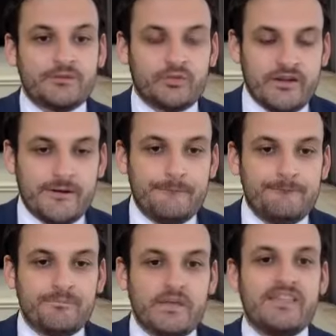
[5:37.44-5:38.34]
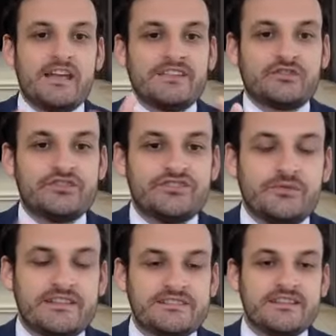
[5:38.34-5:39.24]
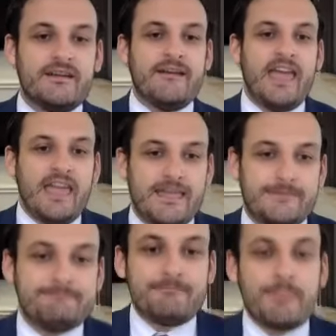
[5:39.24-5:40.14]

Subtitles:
up Twitter and they ask our students, hey,